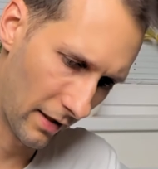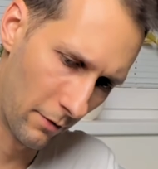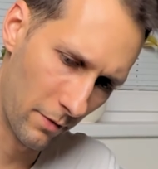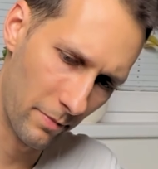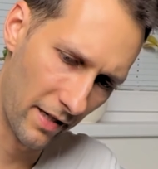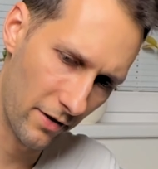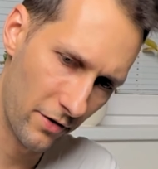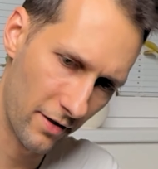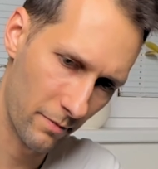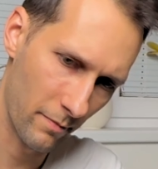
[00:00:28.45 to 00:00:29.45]
the package
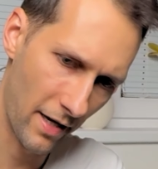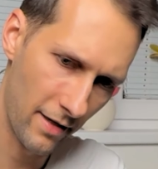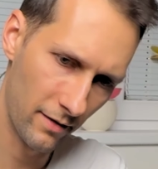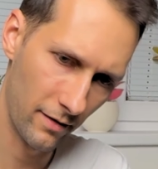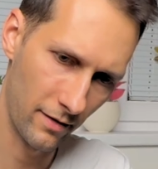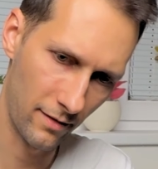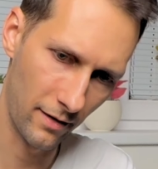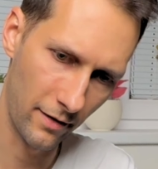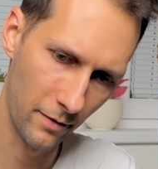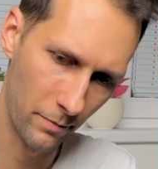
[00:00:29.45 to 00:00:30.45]
is made. It has
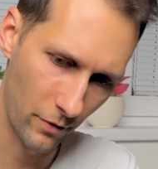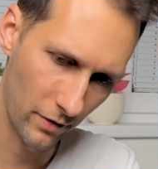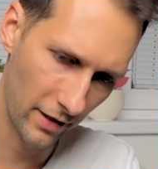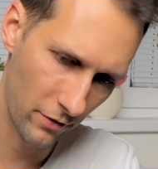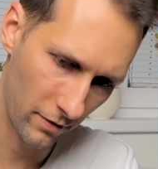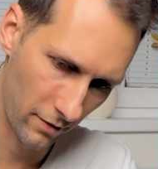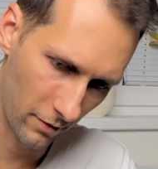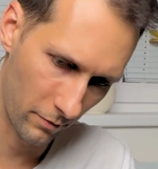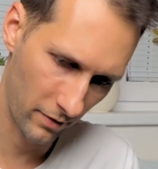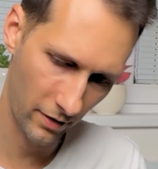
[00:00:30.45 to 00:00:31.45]
like a protection
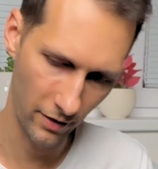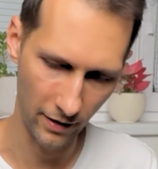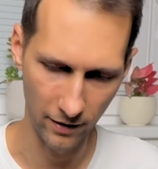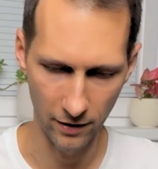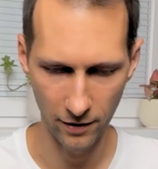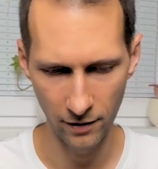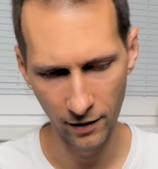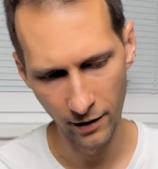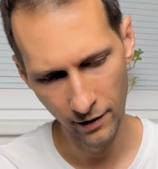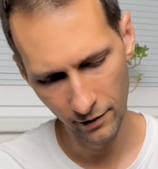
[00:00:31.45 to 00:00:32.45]
zones here and here,
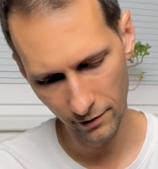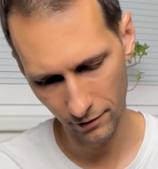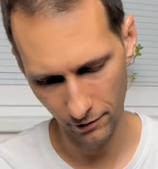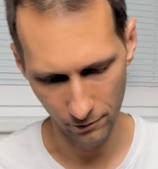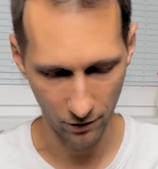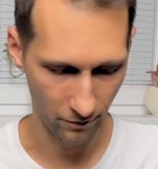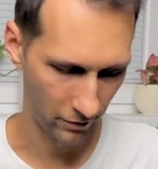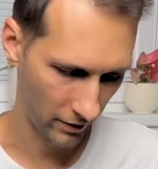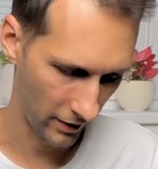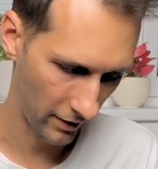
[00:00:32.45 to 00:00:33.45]
so
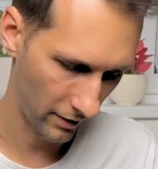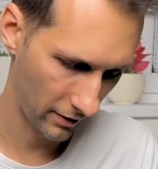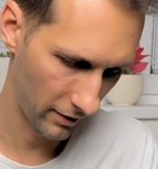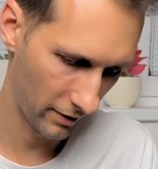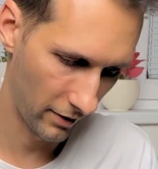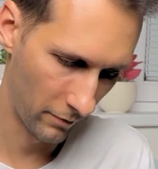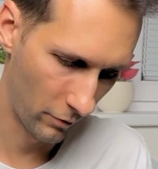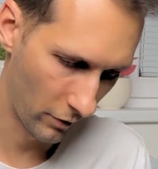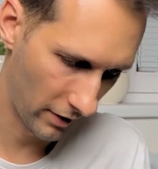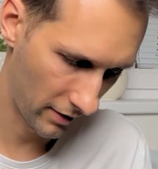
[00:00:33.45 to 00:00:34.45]
hopefully the
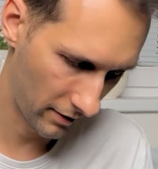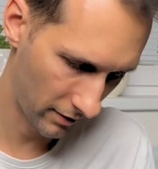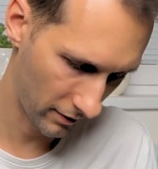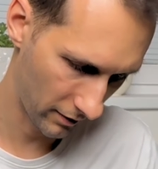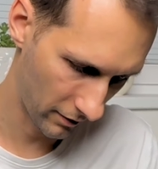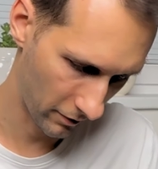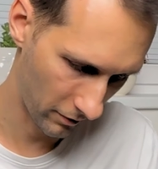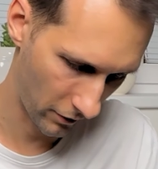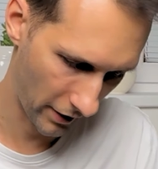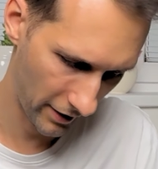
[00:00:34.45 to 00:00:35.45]
book is all
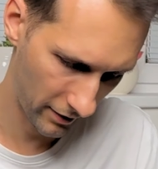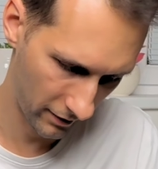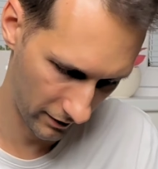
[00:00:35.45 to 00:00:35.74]
right.